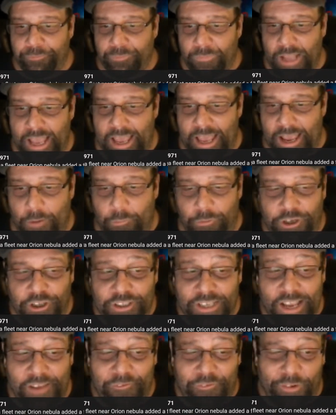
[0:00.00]
And when you
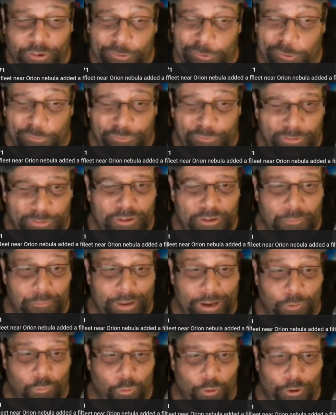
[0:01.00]
say filter is a
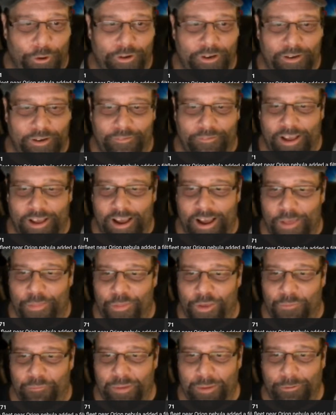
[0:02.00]
big word that I
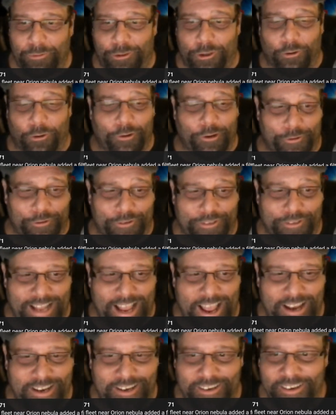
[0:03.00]
think people don't
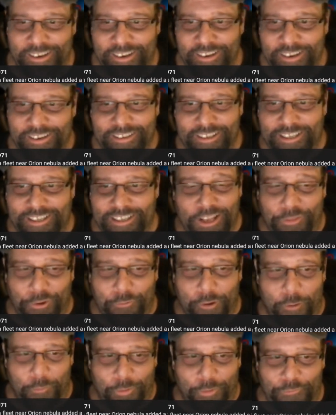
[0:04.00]
understand. There's nothing
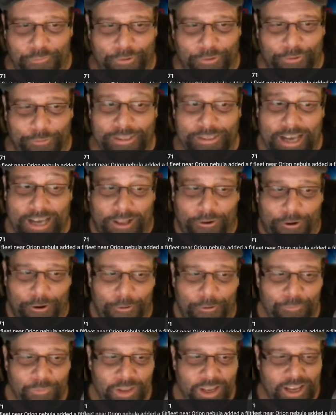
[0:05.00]
wrong with a filter. It's color.
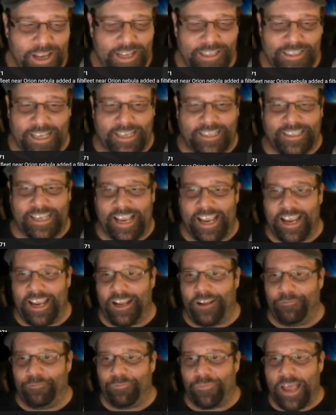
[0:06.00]
It's like
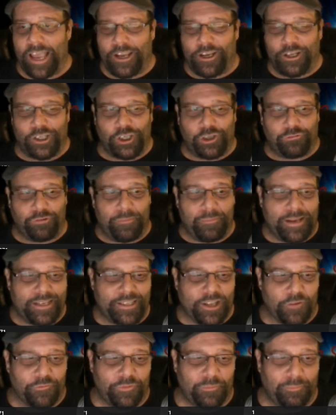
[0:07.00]
saying I could stream
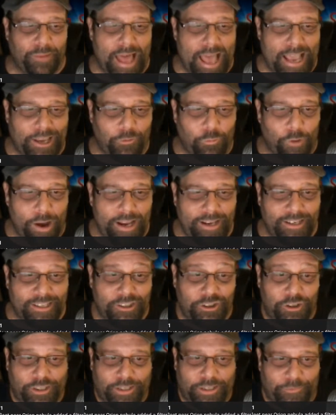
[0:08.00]
myself in black and white.
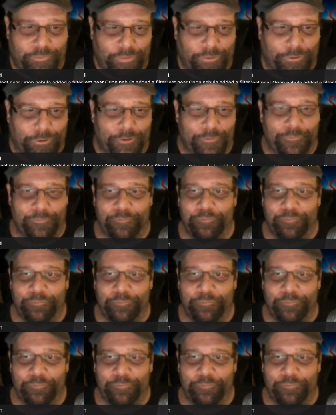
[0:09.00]
It's just a filter.